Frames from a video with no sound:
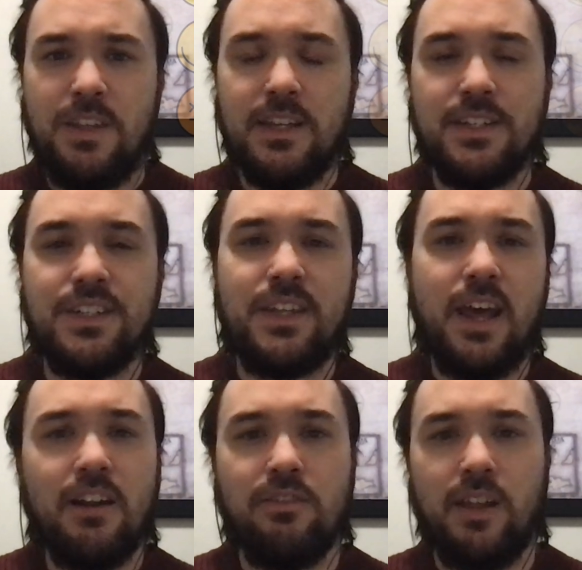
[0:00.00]

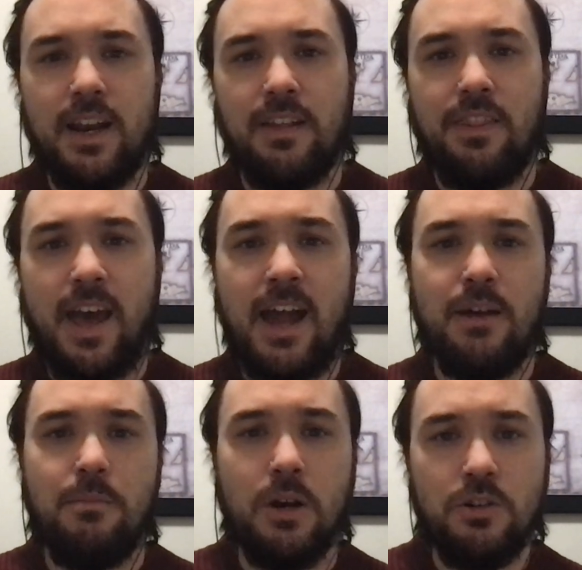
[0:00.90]
instead of letting that
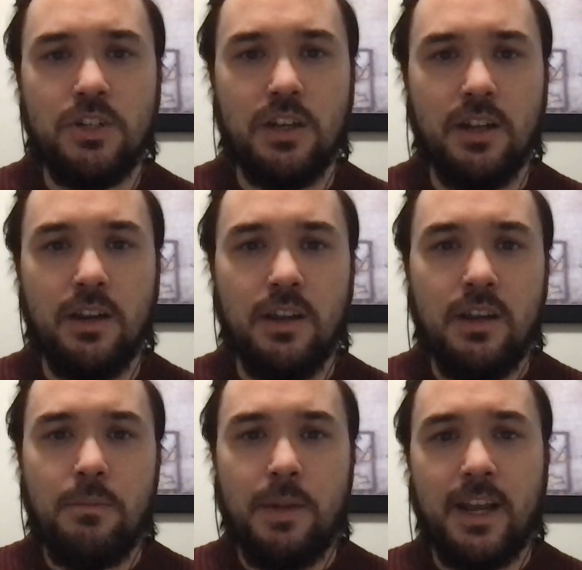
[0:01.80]
emotion
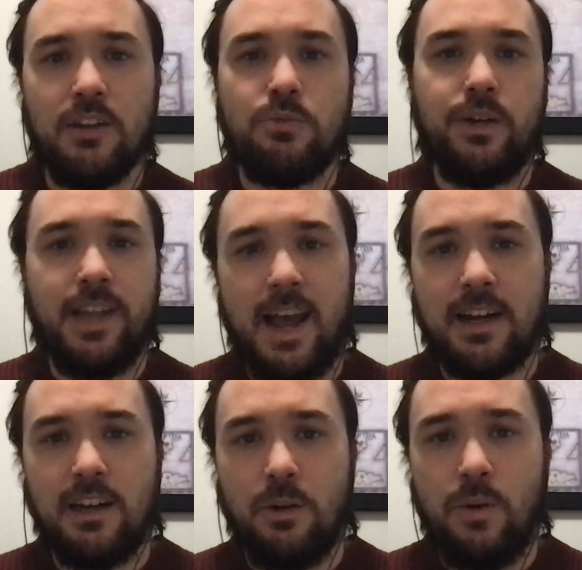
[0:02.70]
make us
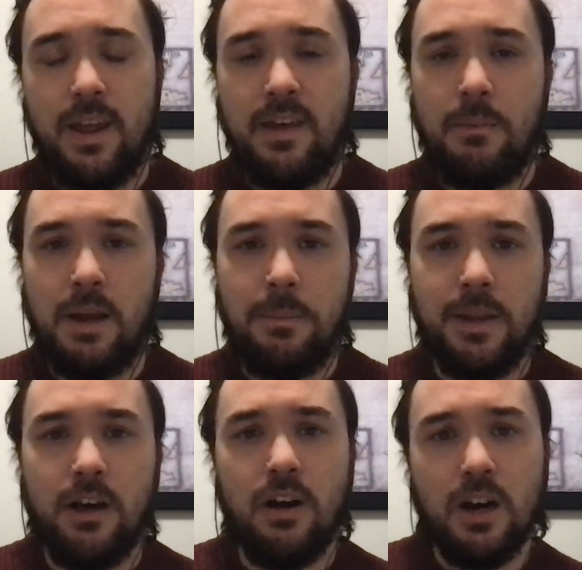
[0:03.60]
react in a way that might
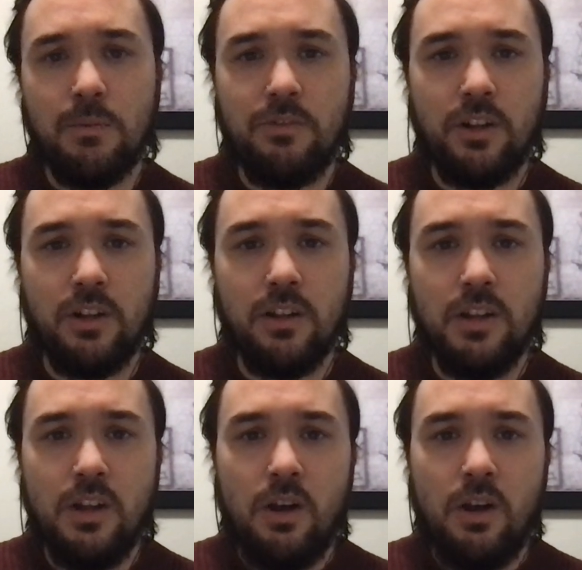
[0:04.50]
be harmful